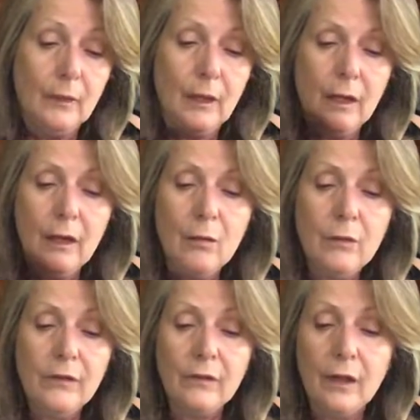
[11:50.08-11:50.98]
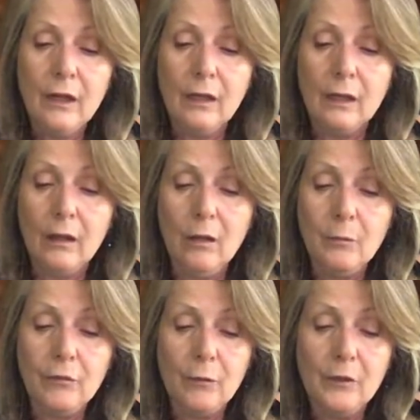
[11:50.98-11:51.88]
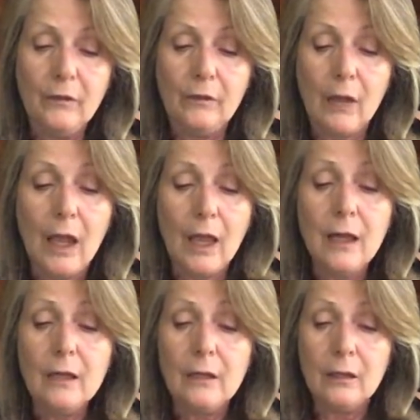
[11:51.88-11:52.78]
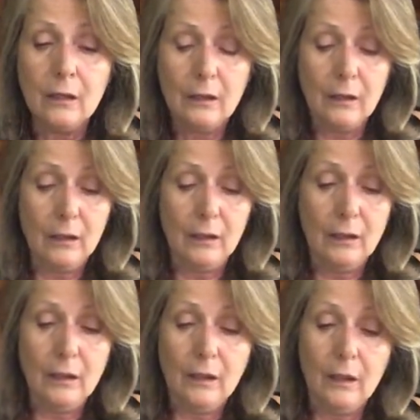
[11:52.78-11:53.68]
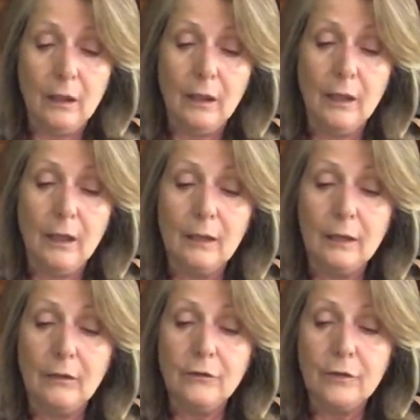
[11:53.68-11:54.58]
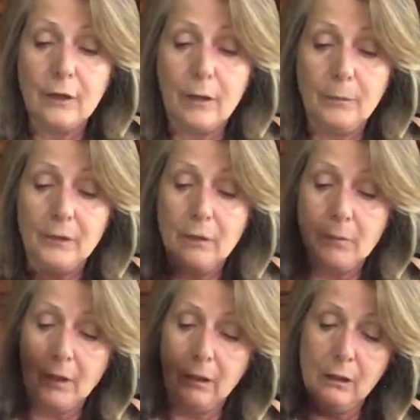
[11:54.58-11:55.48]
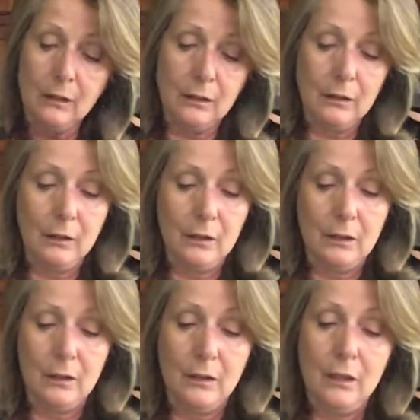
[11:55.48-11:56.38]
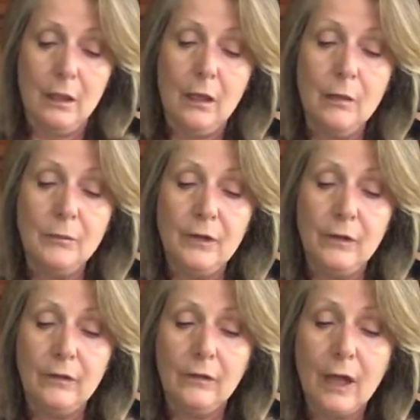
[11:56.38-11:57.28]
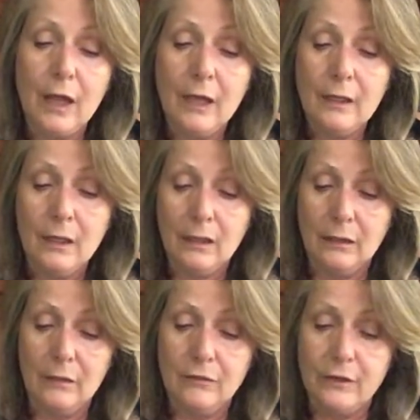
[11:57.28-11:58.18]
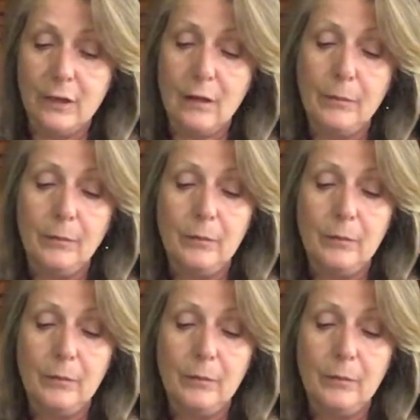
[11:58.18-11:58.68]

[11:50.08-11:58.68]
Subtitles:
And I always kind of come from the side and lift it up in the middle. Come to the side and lift it up.